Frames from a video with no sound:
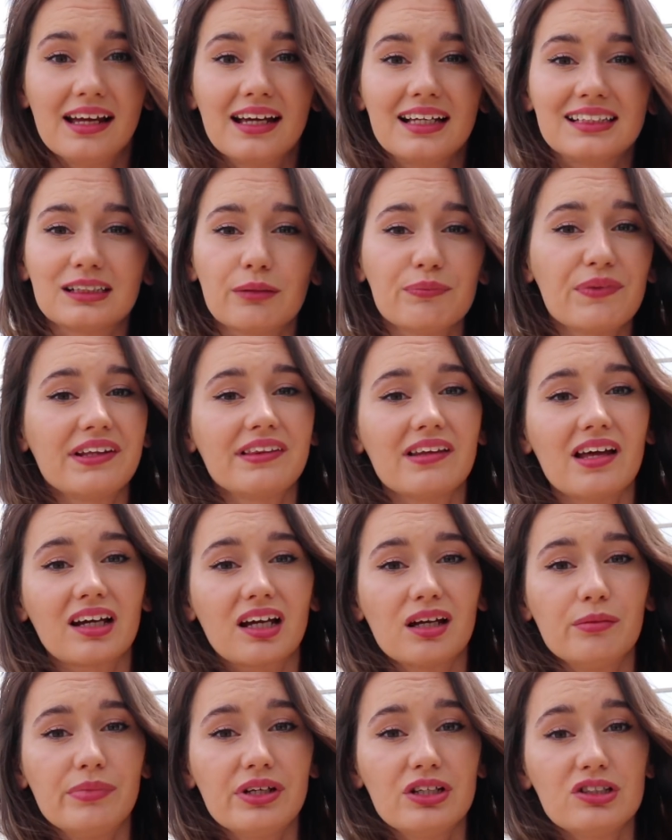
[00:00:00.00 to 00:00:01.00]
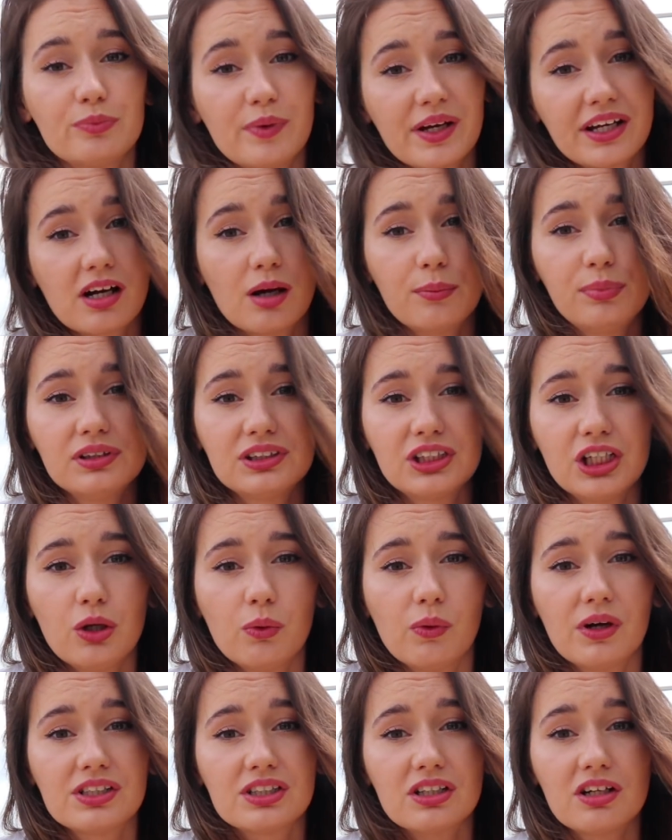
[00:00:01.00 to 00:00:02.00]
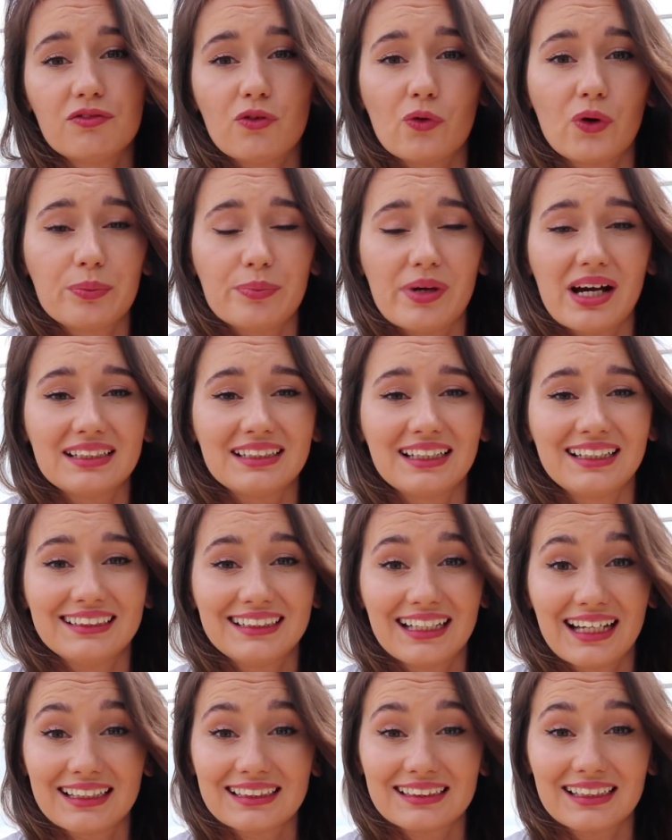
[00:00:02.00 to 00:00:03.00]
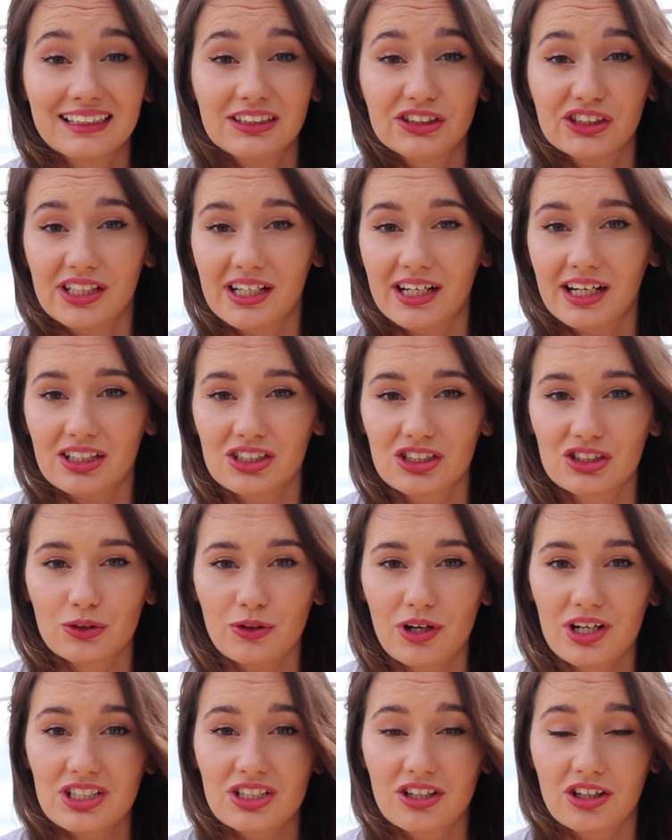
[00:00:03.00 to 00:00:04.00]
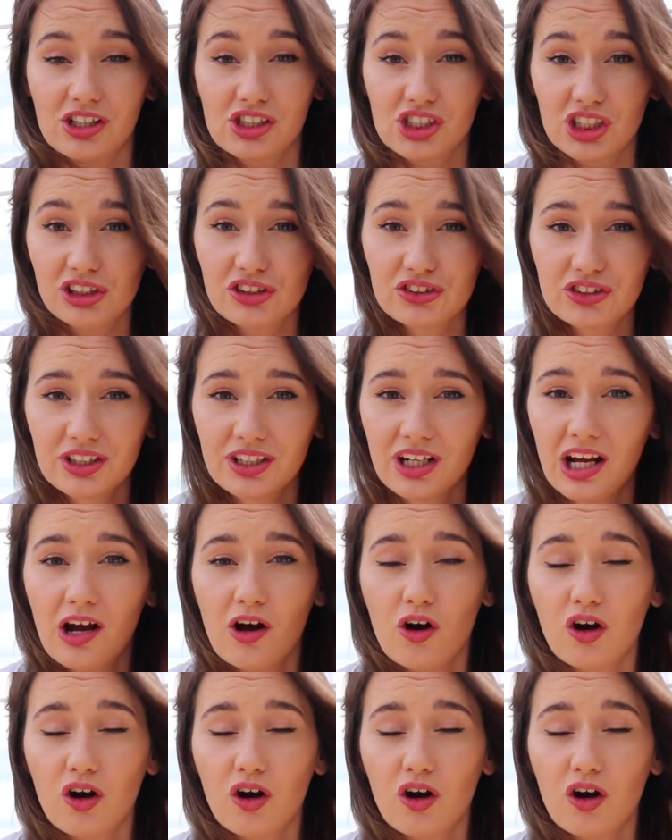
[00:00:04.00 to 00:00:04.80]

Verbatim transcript: is something that can be used by couples who want to avoid passing sex-linked genetic disorders to their children,